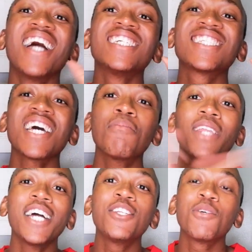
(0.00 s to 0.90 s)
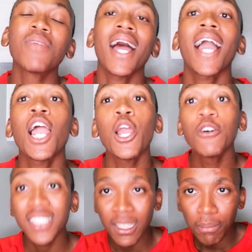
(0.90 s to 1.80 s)
Sanbanan Dumalang, hello,
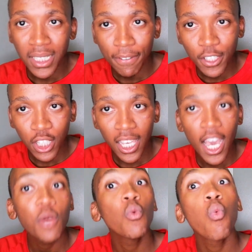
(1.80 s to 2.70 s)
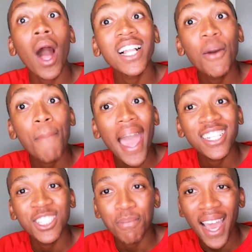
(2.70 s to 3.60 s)
it's Simply Spissa here and welcome
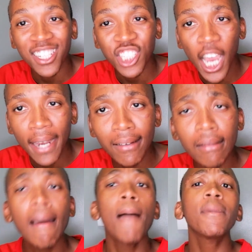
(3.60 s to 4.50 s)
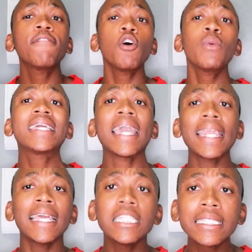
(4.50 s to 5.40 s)
back to my channel. Before we
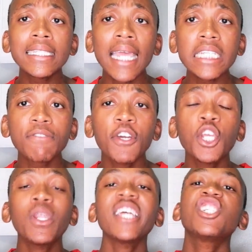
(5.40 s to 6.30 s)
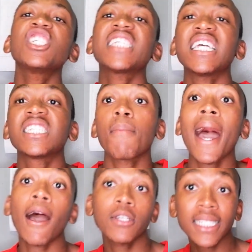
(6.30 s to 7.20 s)
get into today's video, let's just get some
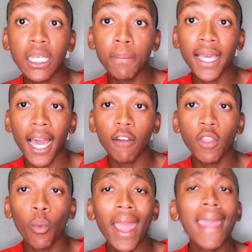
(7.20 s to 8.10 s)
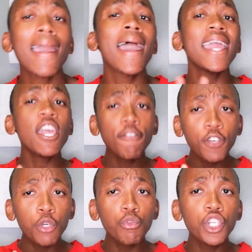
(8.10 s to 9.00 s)
housekeeping out of the way. If
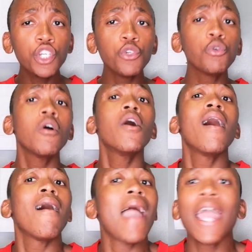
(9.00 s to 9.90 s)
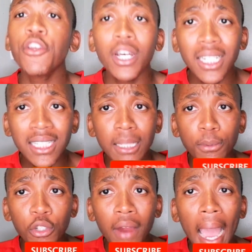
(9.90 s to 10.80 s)
you're new and not yet
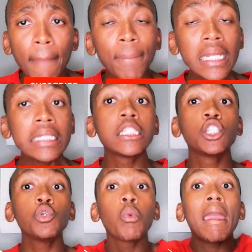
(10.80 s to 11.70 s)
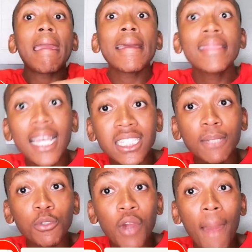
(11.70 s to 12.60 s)
subscribed, please do hit that
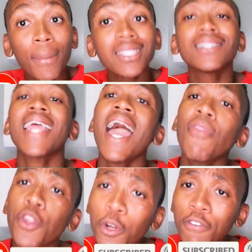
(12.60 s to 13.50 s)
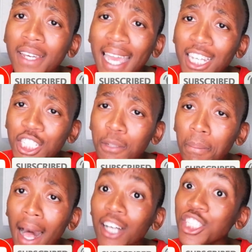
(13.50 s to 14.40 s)
subscribe button and the notification
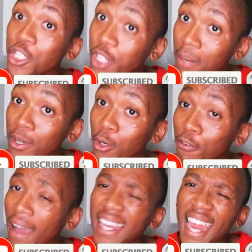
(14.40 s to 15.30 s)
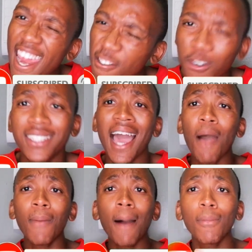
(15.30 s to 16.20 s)
bell so you can be notified every
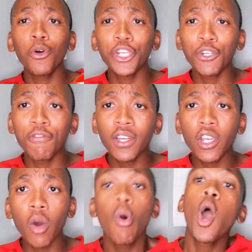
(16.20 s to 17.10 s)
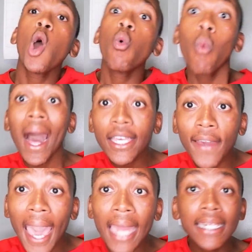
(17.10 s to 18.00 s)
time I upload a new video. While
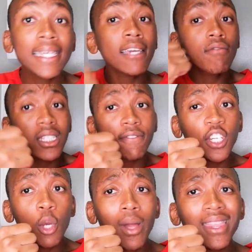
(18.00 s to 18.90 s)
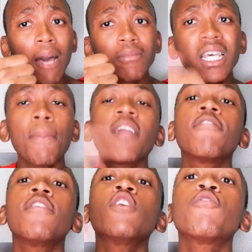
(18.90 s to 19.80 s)
you're at it, give this video a thumbs up and
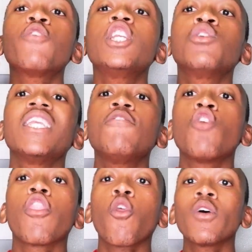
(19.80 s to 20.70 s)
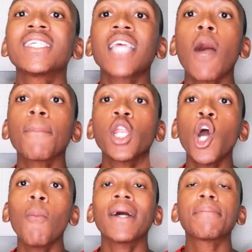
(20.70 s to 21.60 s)
feel free to leave your thoughts down
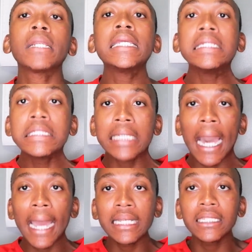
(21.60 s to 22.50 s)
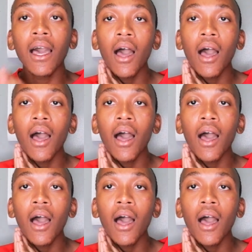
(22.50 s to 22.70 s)
below. But please guys,